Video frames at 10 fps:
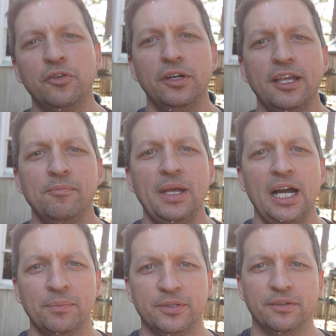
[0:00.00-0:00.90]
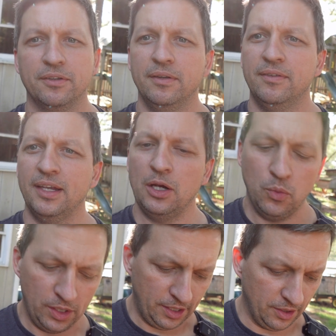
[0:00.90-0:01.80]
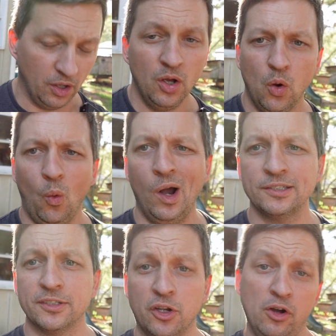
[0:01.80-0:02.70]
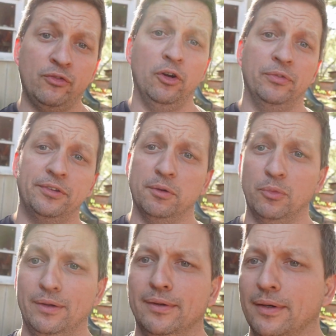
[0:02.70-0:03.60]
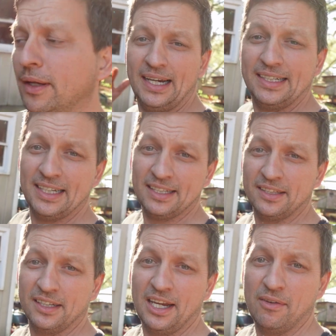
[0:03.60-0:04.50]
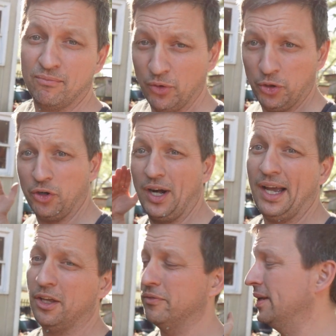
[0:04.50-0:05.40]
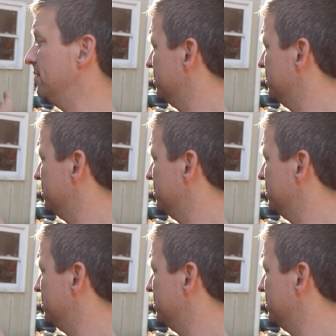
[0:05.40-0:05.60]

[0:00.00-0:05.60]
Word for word: it's going to give me options. Let's say I wanted to wash the golf cart for some reason. I could take the inverter out of it.